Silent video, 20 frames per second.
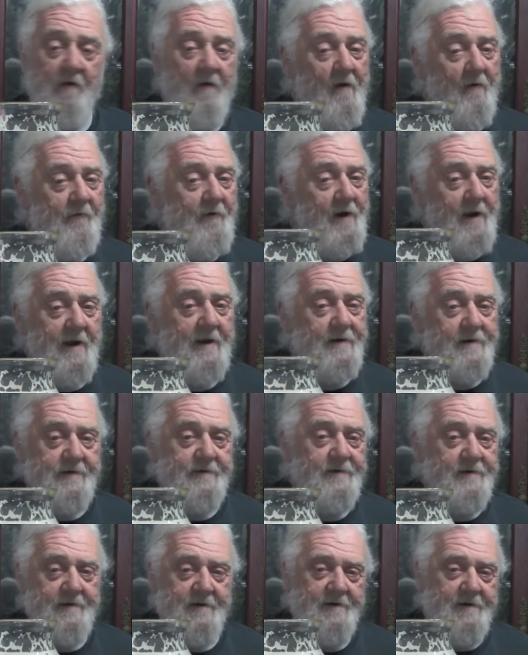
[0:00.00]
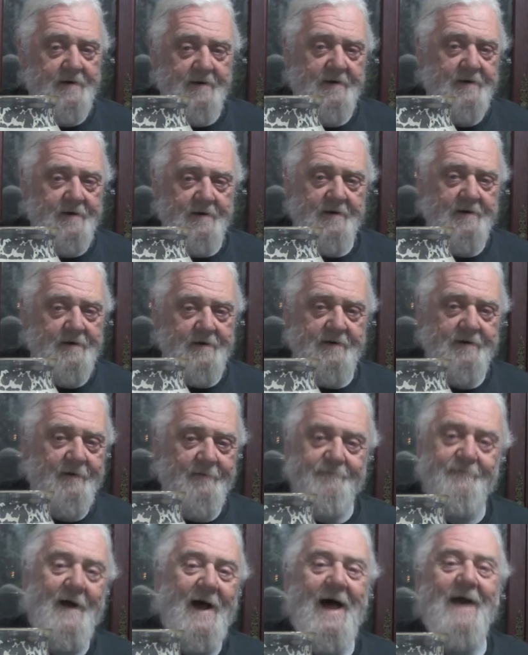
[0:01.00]
Alright,
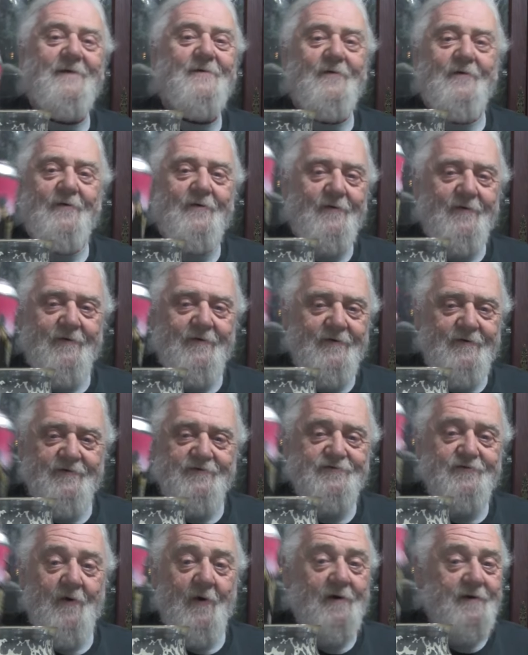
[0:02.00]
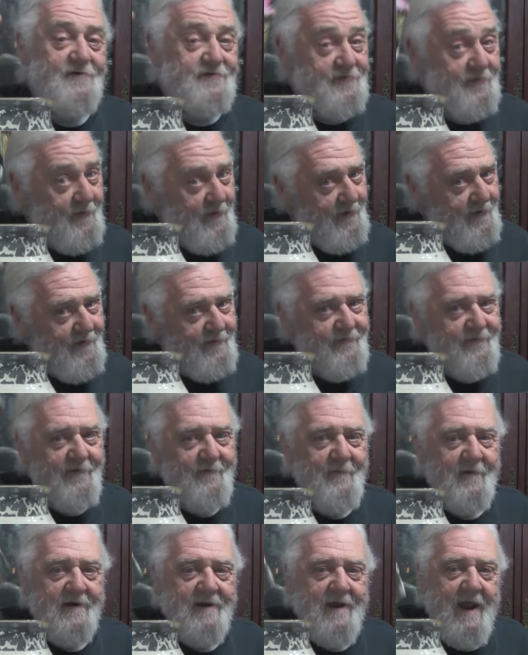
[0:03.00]
the final swirly swirl
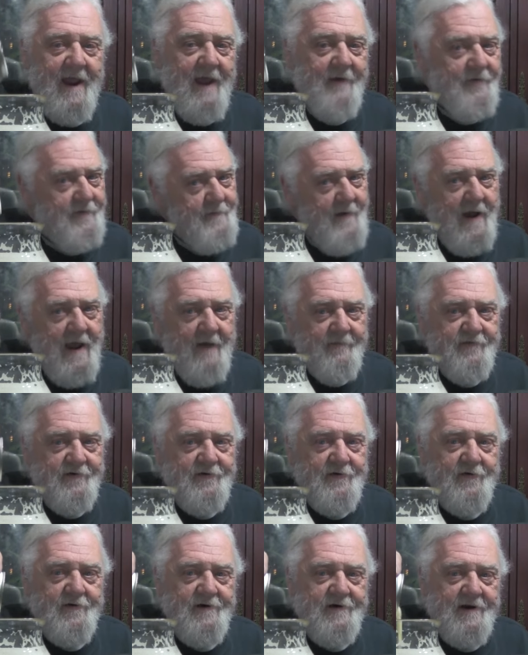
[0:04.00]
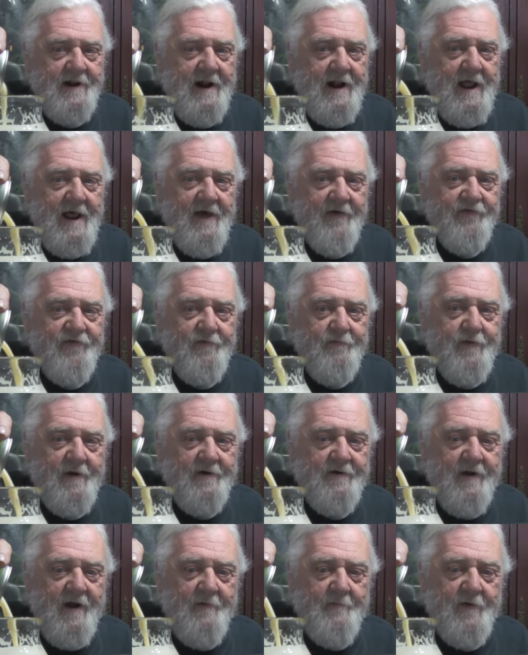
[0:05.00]
from the can. We might have to do it in the glass
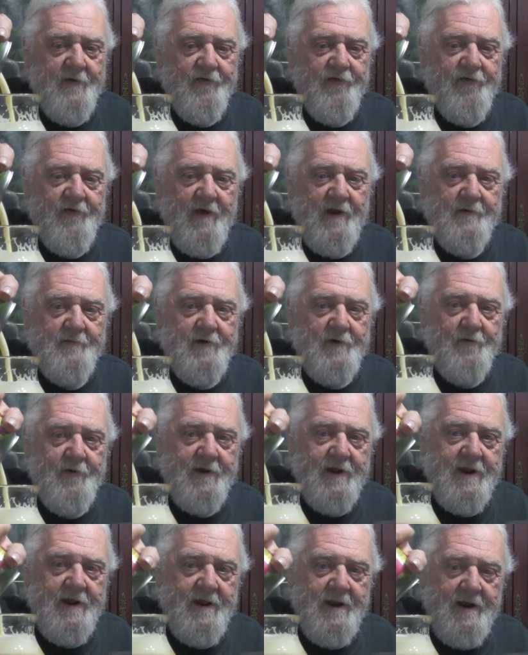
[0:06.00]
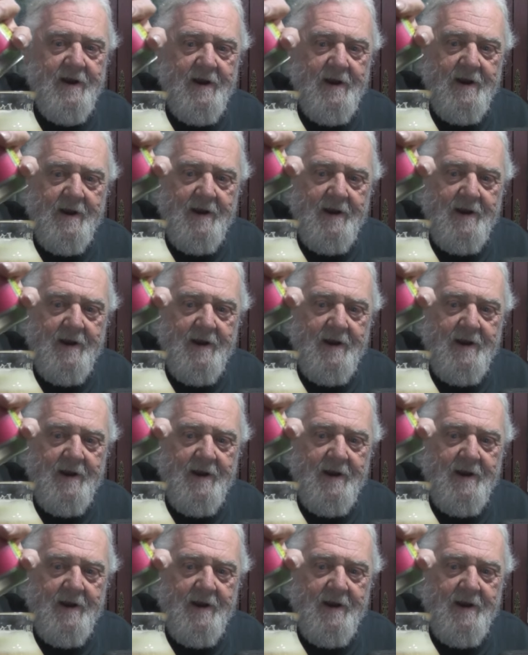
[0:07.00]
depending on how much sediment we get.